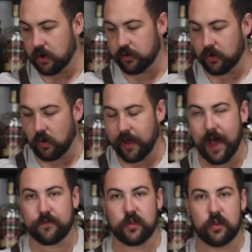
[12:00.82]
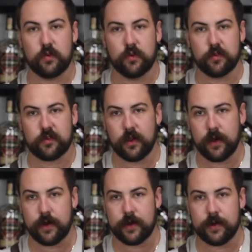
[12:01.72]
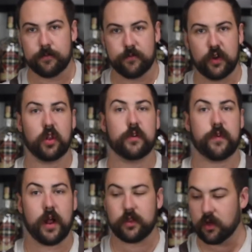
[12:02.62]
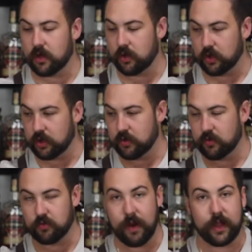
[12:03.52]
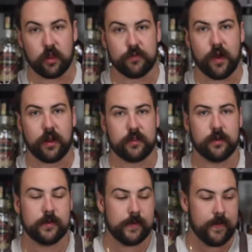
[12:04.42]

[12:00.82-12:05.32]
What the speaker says: you don't have to use vanilla vodka. You could use regular vodka.